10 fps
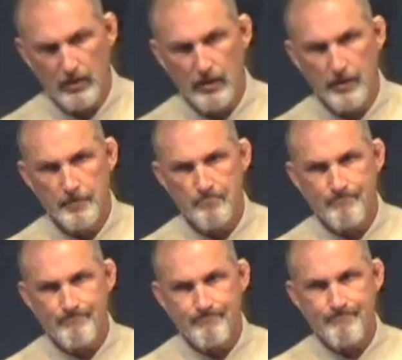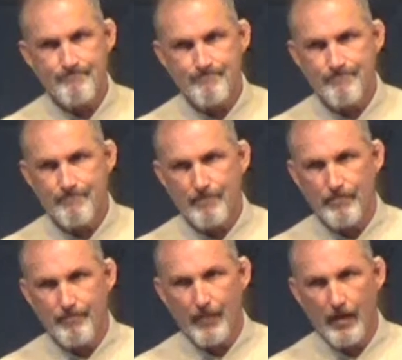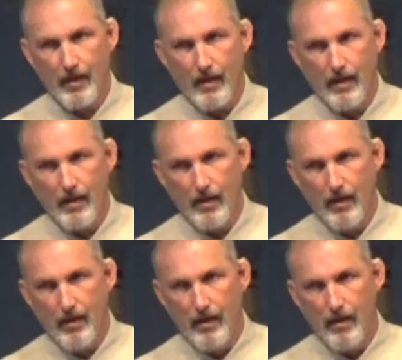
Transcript: No one is speaking in this clip.